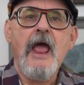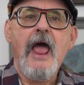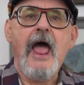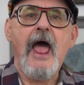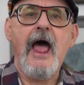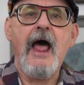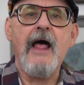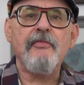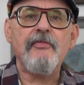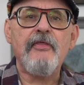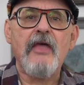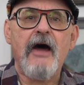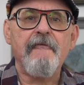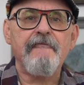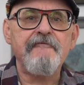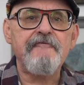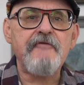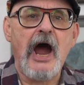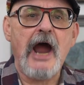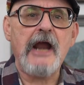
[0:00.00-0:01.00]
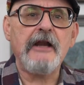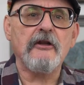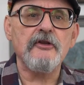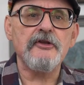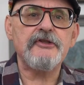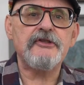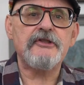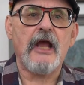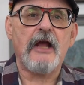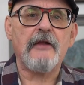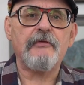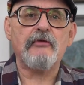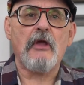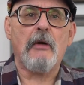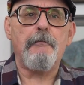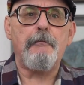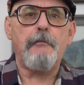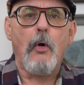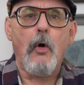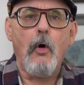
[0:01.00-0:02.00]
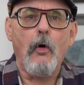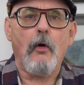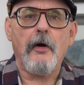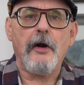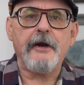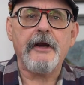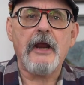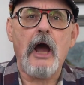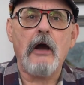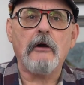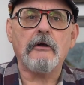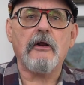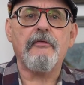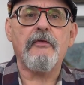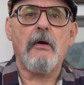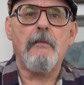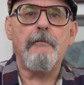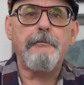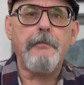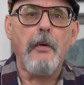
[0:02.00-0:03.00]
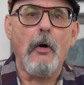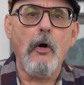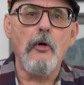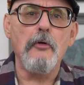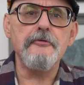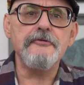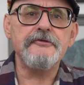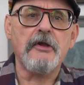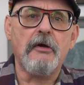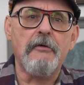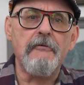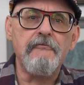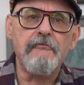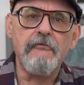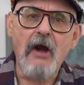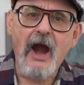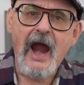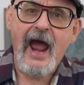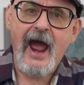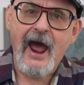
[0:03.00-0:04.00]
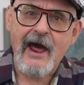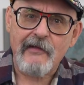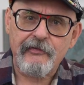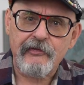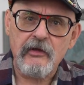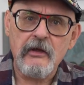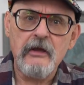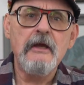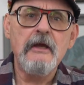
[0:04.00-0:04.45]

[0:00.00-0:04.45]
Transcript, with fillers: and the final set, the pouring out of the bowls of wrath